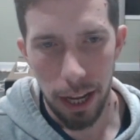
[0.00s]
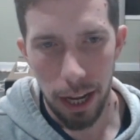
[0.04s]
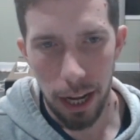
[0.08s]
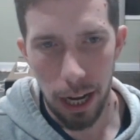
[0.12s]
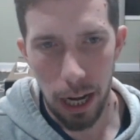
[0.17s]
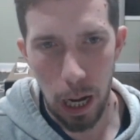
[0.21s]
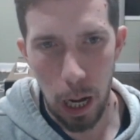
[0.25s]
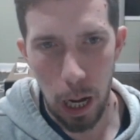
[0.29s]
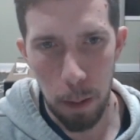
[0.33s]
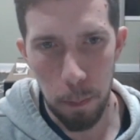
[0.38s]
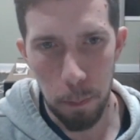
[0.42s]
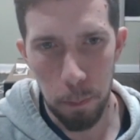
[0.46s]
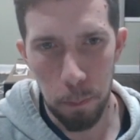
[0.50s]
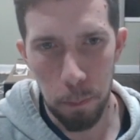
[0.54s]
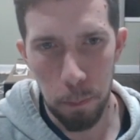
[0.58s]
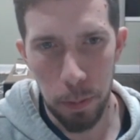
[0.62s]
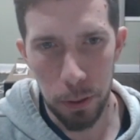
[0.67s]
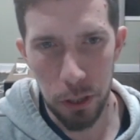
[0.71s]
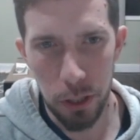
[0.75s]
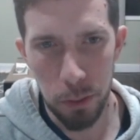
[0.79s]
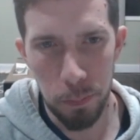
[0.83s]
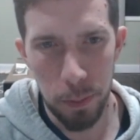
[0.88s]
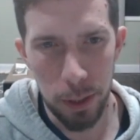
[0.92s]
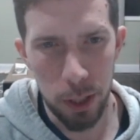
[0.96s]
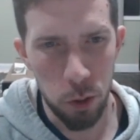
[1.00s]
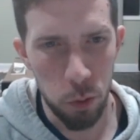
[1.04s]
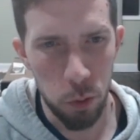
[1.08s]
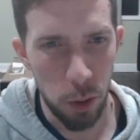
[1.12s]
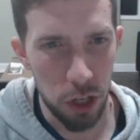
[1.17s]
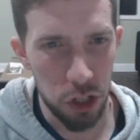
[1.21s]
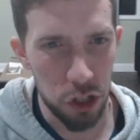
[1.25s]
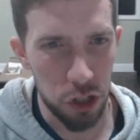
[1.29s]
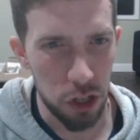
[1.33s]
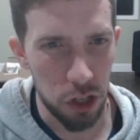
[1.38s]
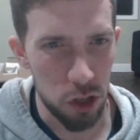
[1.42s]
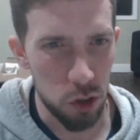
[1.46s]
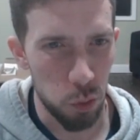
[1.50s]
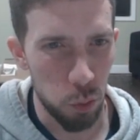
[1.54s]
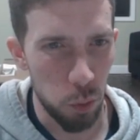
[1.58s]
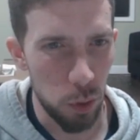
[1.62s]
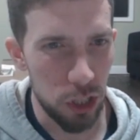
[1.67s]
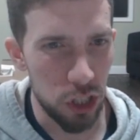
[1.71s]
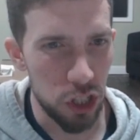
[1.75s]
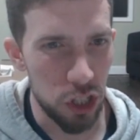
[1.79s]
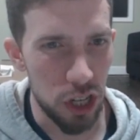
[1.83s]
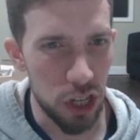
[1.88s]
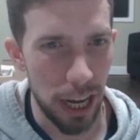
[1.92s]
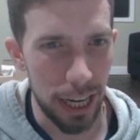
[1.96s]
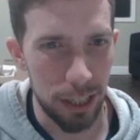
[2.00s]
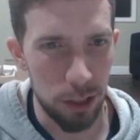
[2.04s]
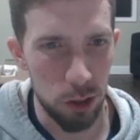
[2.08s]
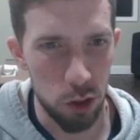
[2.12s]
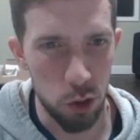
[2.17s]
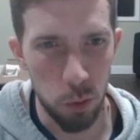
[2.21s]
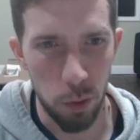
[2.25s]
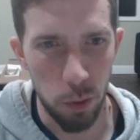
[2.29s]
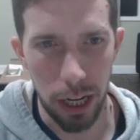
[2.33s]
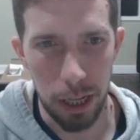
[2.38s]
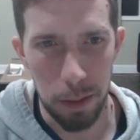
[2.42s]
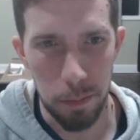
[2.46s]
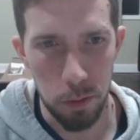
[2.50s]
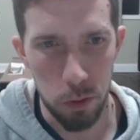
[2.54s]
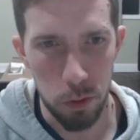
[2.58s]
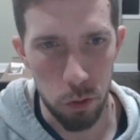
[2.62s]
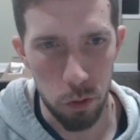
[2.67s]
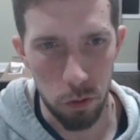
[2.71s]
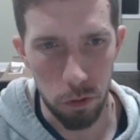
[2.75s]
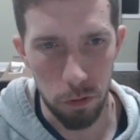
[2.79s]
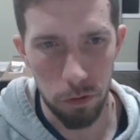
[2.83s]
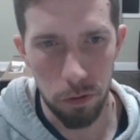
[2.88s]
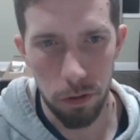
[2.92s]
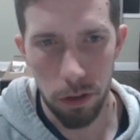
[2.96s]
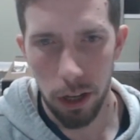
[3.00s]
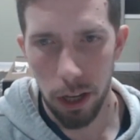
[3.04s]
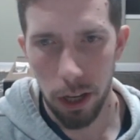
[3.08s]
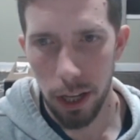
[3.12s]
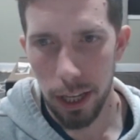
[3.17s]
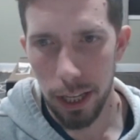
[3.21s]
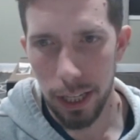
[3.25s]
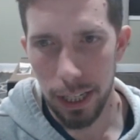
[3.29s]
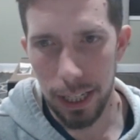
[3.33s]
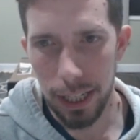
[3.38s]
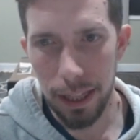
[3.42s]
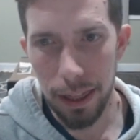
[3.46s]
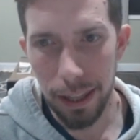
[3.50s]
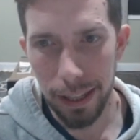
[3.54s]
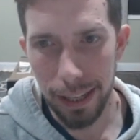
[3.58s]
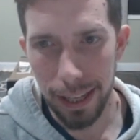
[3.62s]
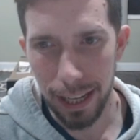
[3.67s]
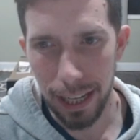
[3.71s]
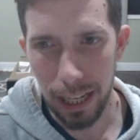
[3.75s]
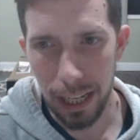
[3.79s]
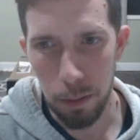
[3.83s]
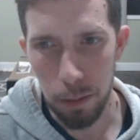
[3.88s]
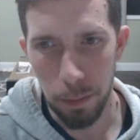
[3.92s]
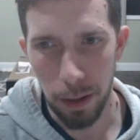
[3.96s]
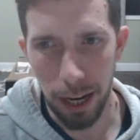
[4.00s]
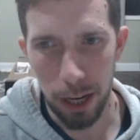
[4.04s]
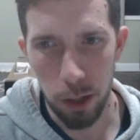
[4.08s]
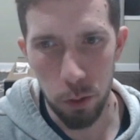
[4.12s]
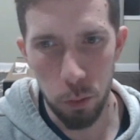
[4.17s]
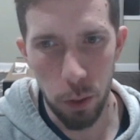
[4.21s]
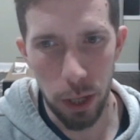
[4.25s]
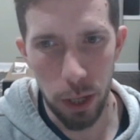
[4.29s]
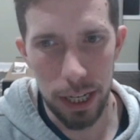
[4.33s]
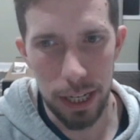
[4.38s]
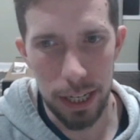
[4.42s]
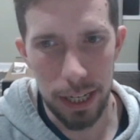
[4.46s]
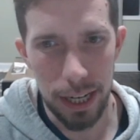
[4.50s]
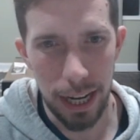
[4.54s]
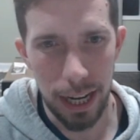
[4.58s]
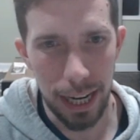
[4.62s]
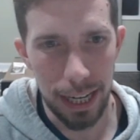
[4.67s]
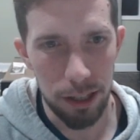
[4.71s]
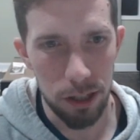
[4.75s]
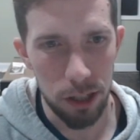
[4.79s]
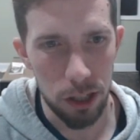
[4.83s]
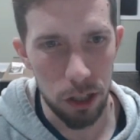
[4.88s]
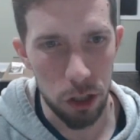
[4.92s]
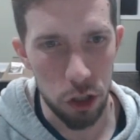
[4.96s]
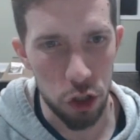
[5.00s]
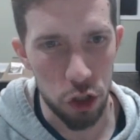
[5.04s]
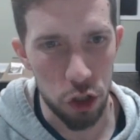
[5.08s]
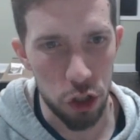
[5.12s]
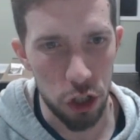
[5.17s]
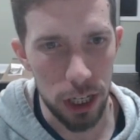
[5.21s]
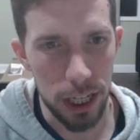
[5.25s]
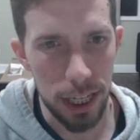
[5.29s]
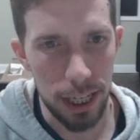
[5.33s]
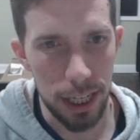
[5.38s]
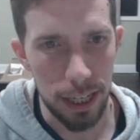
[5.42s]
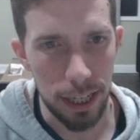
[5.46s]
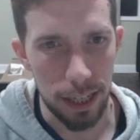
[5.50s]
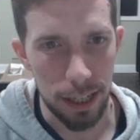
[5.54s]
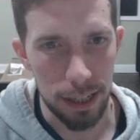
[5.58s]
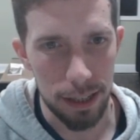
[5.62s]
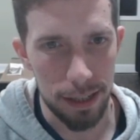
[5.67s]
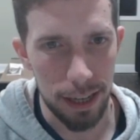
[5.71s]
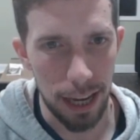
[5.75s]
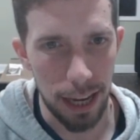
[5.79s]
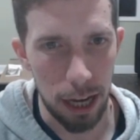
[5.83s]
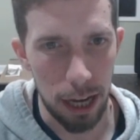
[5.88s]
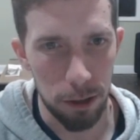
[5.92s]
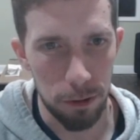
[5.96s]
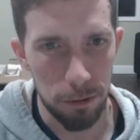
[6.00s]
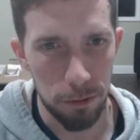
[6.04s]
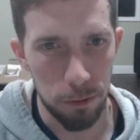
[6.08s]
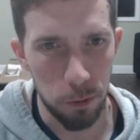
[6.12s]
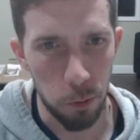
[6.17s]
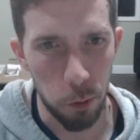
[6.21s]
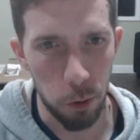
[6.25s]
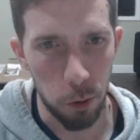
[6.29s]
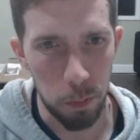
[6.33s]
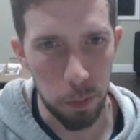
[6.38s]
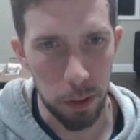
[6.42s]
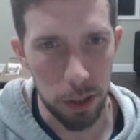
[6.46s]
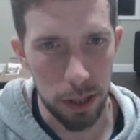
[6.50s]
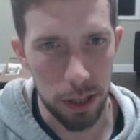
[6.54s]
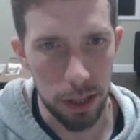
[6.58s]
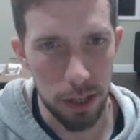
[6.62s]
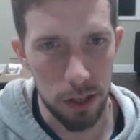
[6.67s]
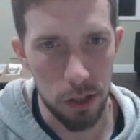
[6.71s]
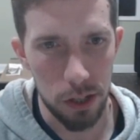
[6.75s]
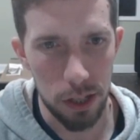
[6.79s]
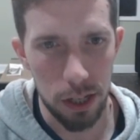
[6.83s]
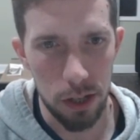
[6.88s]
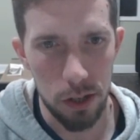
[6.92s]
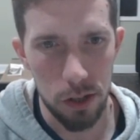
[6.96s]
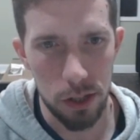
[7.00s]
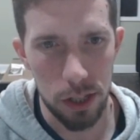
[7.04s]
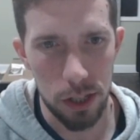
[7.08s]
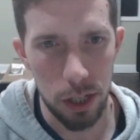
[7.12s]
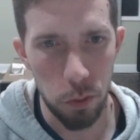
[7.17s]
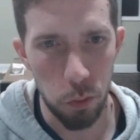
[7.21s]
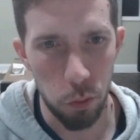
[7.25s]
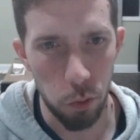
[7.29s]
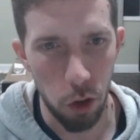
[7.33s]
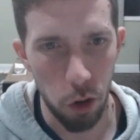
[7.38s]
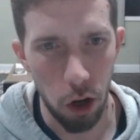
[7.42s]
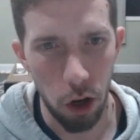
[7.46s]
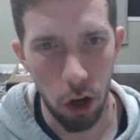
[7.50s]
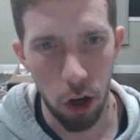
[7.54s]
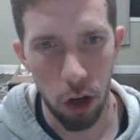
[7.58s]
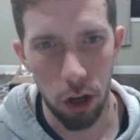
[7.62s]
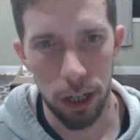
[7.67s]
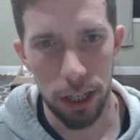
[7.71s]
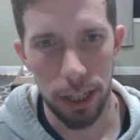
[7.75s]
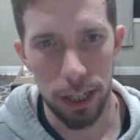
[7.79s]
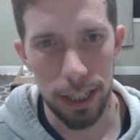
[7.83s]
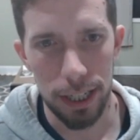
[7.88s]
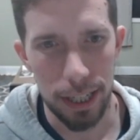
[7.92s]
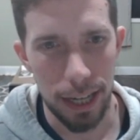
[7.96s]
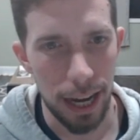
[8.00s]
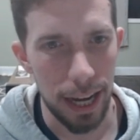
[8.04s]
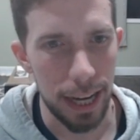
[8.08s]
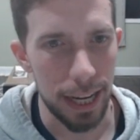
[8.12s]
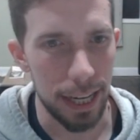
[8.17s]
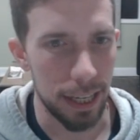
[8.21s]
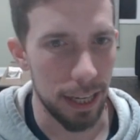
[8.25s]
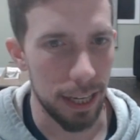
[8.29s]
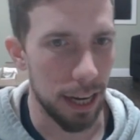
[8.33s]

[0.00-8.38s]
But the big question is, which knight do I move? In the game, I went knight g to f4, but this is the wrong knight.